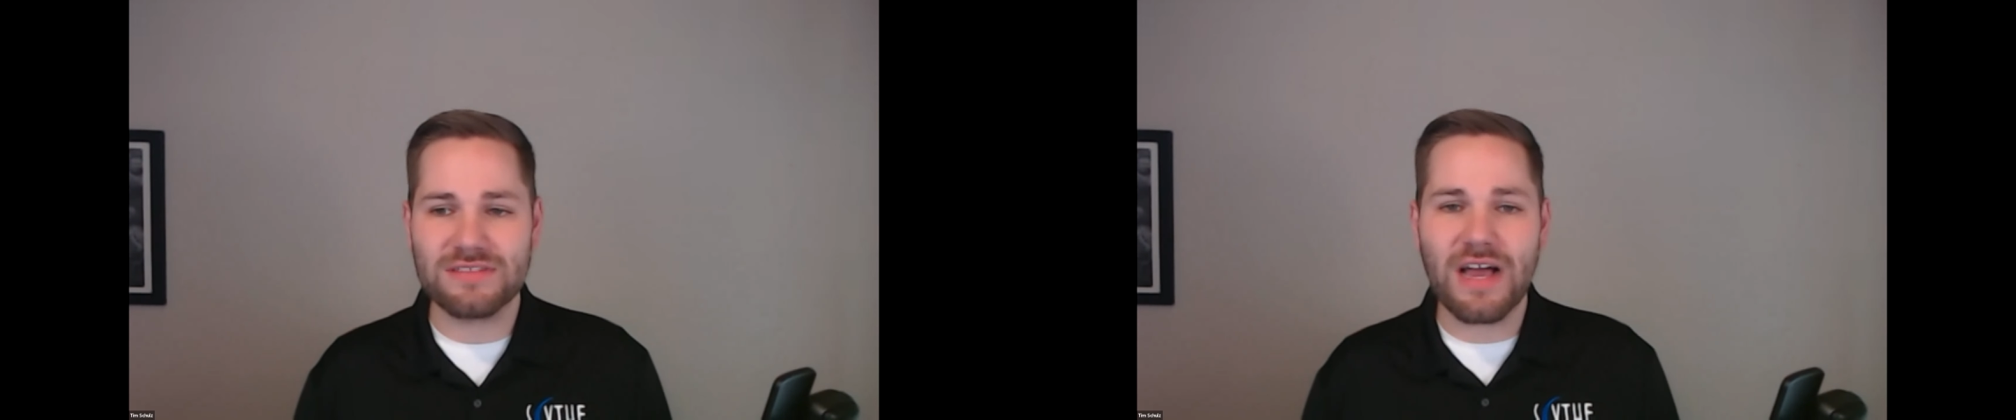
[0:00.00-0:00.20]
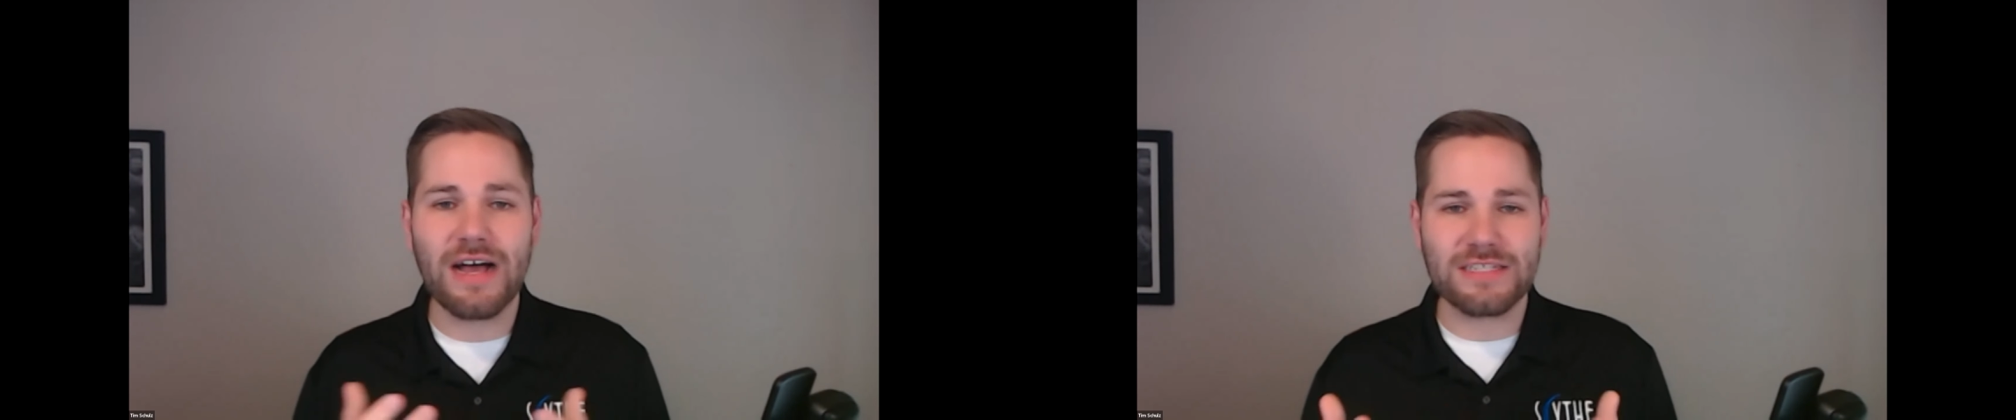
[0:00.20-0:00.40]

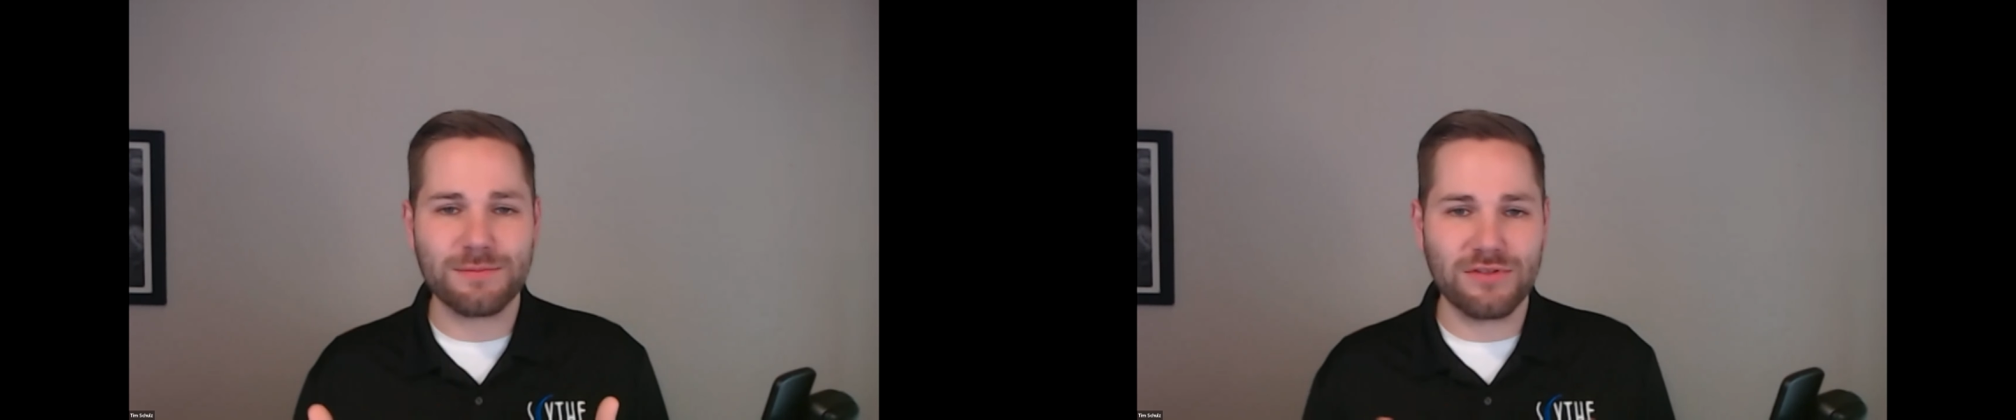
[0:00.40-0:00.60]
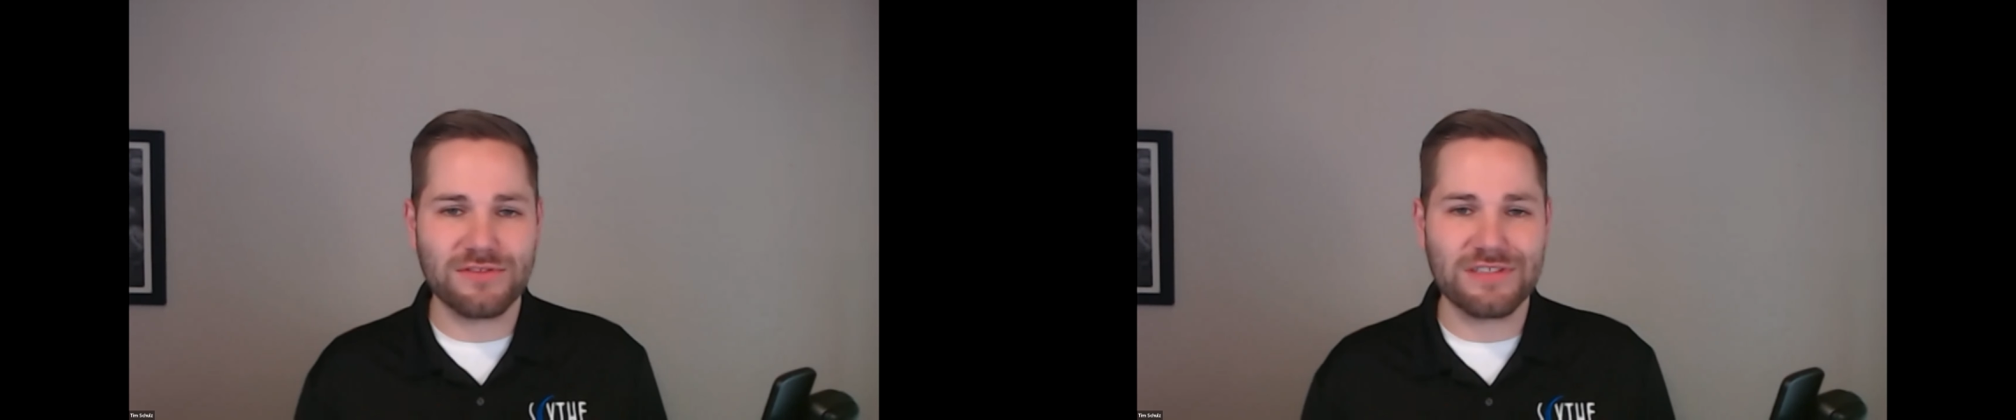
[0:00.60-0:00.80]
is
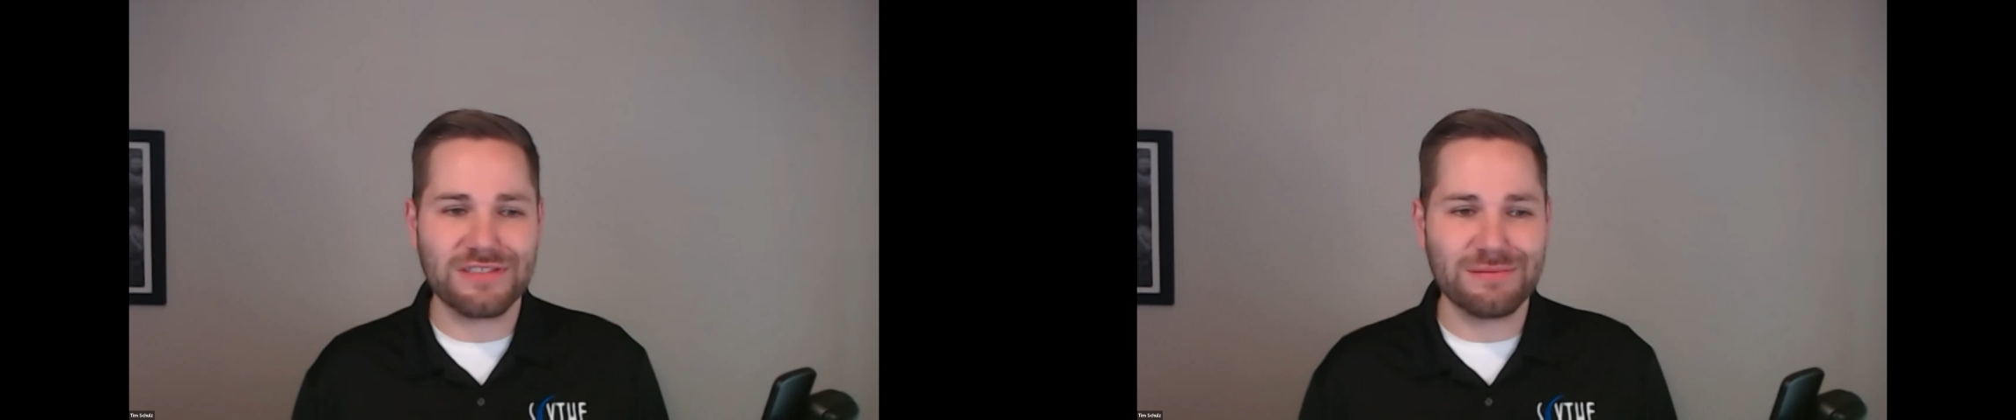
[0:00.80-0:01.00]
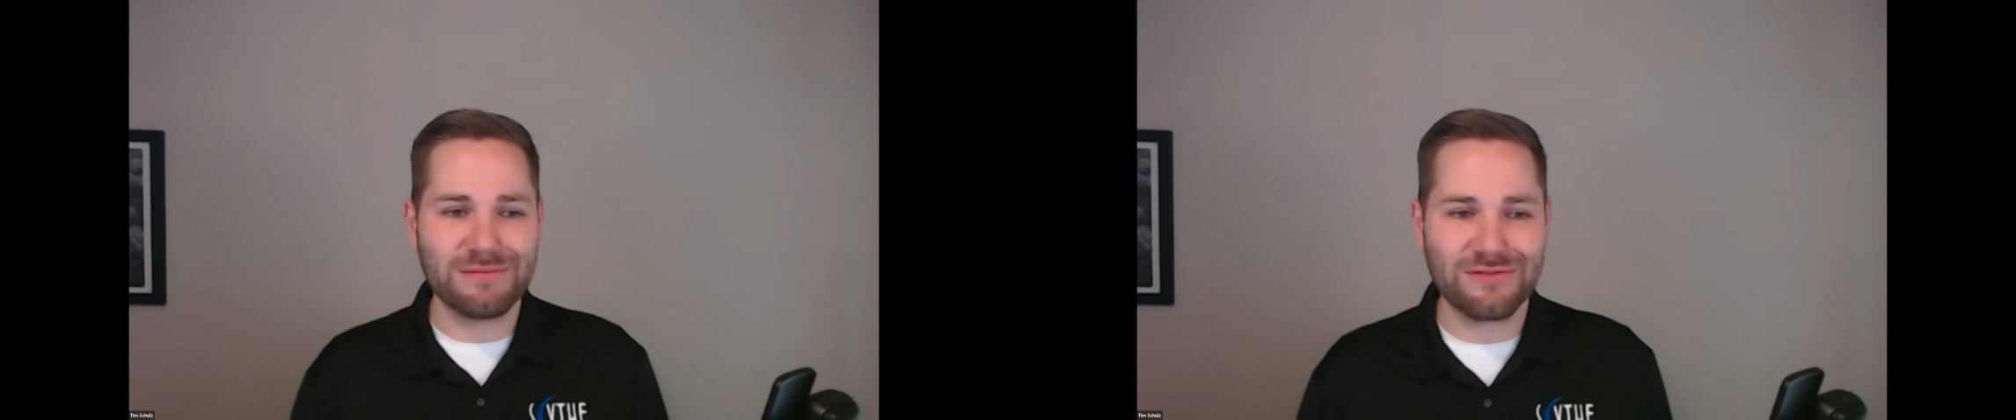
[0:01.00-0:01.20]
hospital
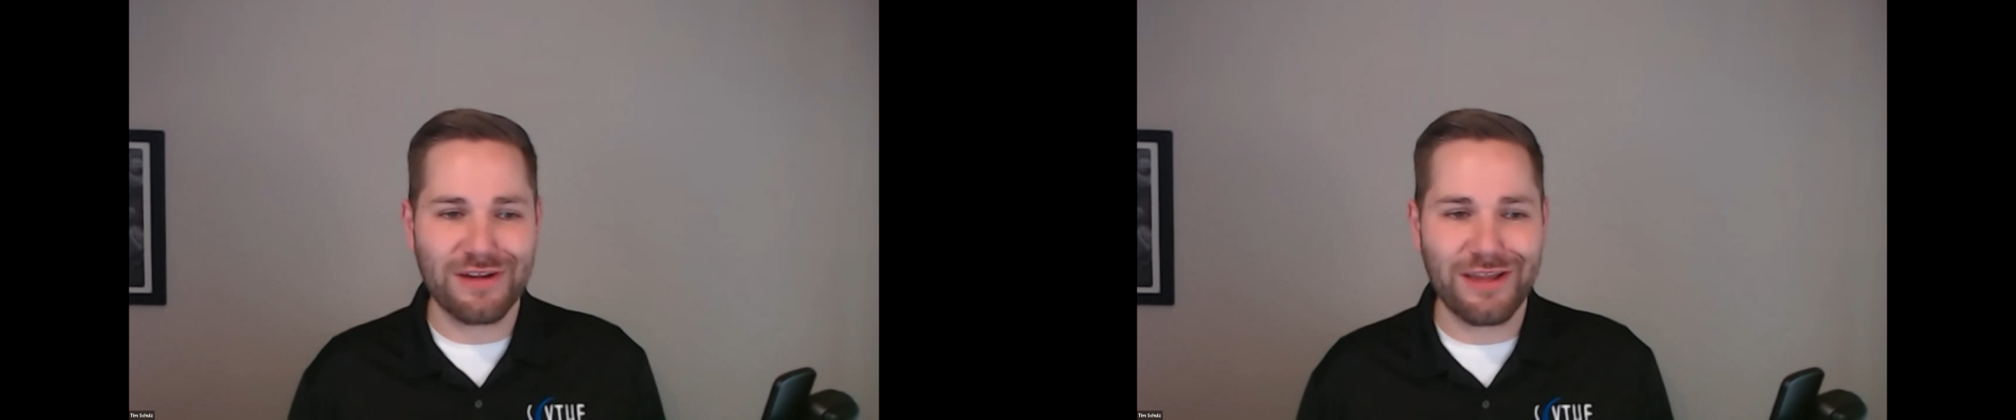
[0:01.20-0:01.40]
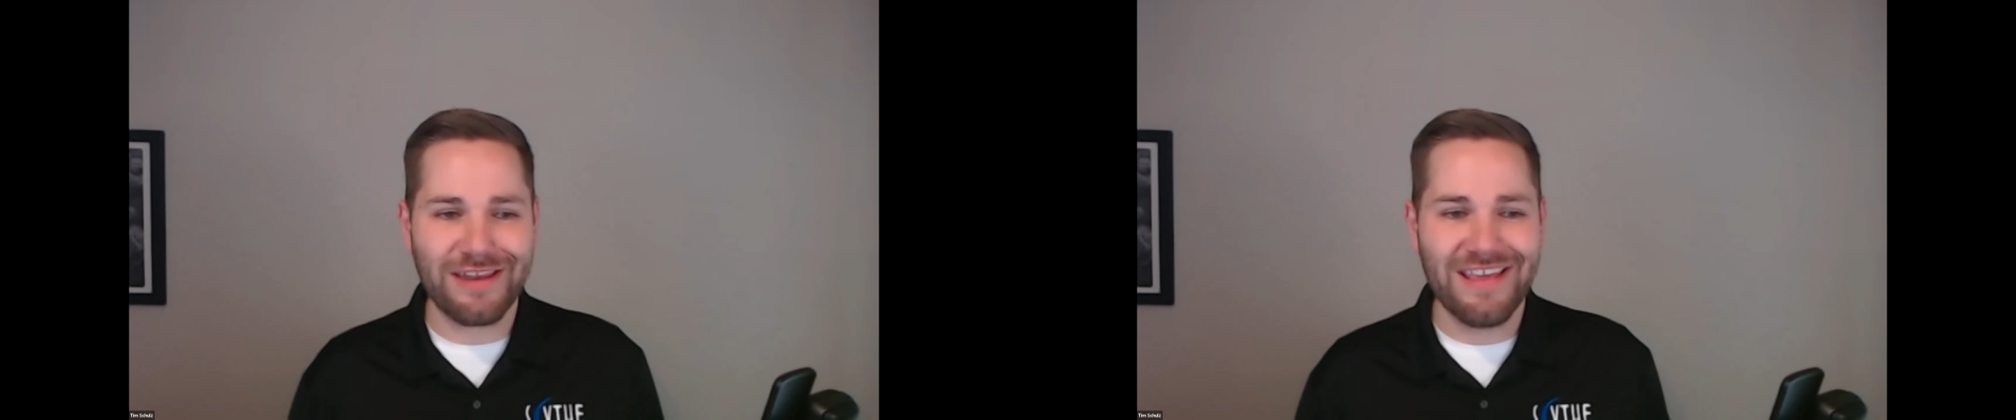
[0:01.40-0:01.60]
systems,
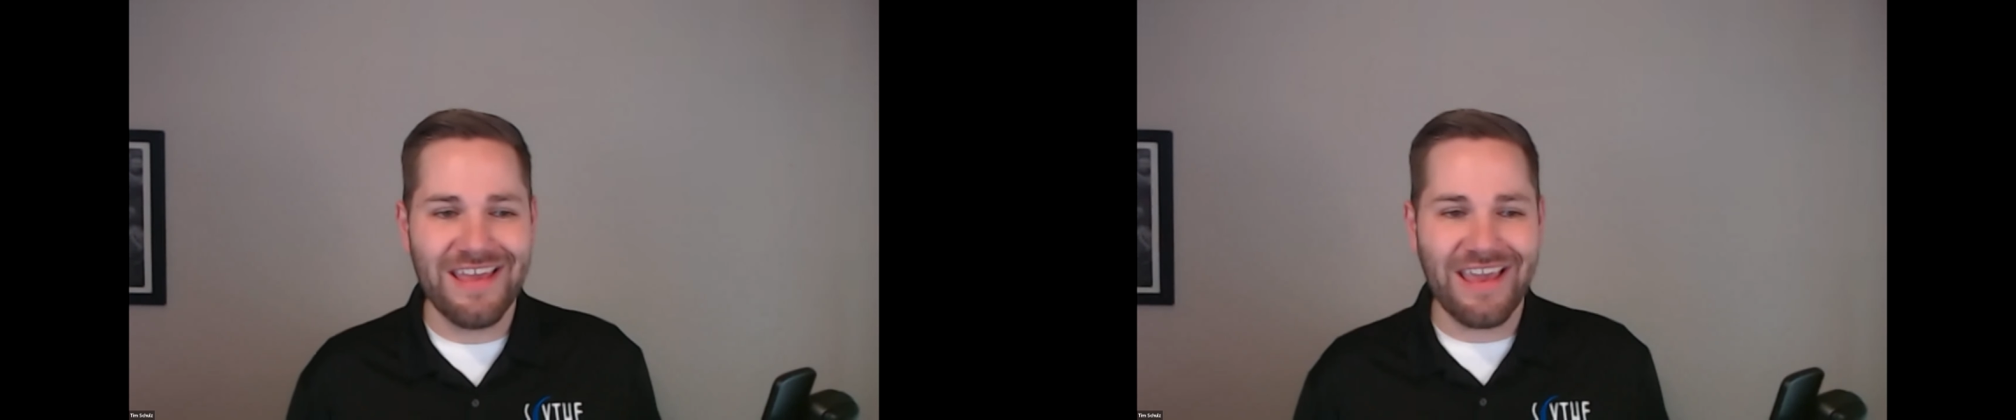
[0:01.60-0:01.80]
right?